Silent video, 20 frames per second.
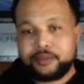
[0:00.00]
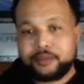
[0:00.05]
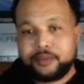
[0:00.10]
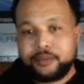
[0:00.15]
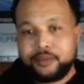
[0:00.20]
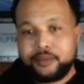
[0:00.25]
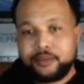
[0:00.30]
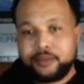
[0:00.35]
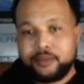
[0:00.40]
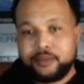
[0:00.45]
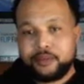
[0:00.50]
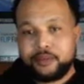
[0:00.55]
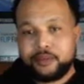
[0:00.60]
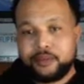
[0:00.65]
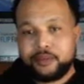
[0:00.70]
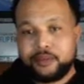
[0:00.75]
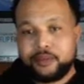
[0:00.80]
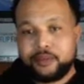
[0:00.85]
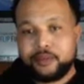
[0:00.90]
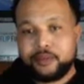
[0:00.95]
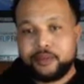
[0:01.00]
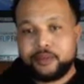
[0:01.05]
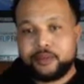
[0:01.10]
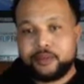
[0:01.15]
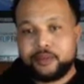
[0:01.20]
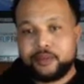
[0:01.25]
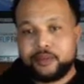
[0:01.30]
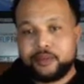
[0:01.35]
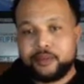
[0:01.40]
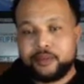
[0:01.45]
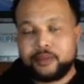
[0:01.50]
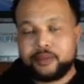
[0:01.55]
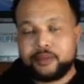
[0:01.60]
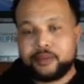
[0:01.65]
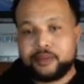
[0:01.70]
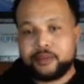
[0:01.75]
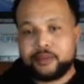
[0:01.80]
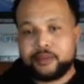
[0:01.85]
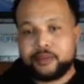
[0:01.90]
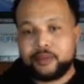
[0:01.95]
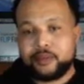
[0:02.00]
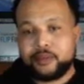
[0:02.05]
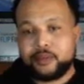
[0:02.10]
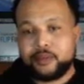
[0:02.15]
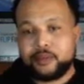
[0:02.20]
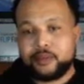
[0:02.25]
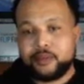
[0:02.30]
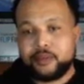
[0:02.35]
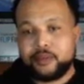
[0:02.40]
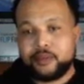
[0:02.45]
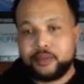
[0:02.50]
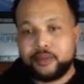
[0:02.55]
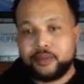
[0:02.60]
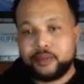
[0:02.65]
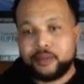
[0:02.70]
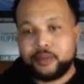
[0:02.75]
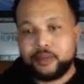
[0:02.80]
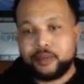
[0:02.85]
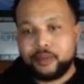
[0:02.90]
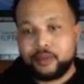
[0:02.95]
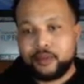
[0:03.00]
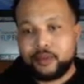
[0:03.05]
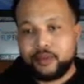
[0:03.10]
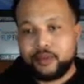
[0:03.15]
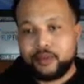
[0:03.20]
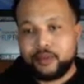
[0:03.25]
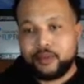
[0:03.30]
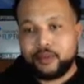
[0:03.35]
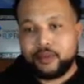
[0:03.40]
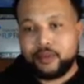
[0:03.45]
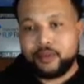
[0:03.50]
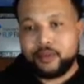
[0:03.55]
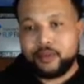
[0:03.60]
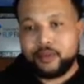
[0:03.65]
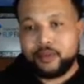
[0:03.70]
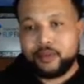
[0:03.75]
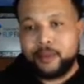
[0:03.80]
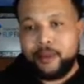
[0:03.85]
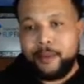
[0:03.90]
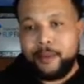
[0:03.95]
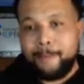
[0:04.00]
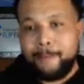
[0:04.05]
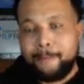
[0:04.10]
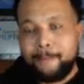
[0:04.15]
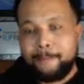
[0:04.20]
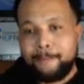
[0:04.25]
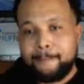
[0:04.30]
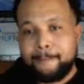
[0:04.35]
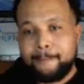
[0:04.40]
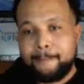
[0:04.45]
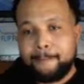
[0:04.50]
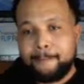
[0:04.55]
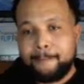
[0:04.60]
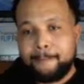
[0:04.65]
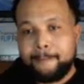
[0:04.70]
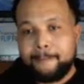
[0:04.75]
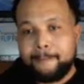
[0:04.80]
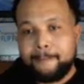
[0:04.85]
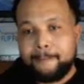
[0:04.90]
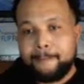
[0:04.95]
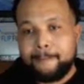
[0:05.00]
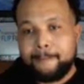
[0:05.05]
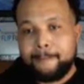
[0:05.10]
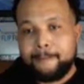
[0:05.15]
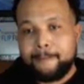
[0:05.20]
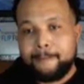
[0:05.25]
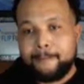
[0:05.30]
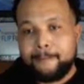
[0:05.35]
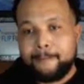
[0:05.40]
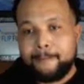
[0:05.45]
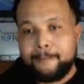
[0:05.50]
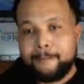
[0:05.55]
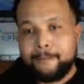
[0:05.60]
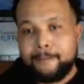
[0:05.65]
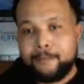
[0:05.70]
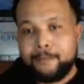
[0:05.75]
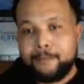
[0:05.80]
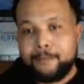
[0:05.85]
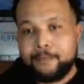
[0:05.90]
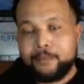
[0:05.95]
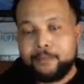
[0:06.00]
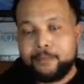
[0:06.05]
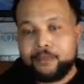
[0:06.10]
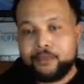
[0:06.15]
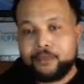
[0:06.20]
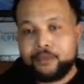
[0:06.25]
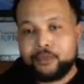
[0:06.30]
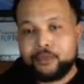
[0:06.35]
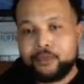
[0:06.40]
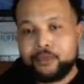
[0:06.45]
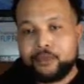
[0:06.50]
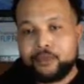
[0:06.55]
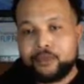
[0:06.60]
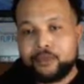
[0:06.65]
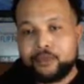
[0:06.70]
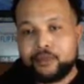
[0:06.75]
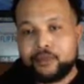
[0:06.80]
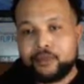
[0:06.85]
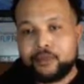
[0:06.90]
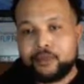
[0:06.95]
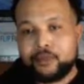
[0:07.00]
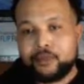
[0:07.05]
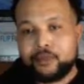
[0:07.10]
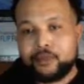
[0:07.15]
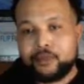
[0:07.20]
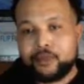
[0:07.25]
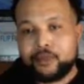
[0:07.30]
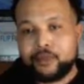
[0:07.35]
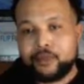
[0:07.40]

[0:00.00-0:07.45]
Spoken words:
No words are spoken by the person on screen.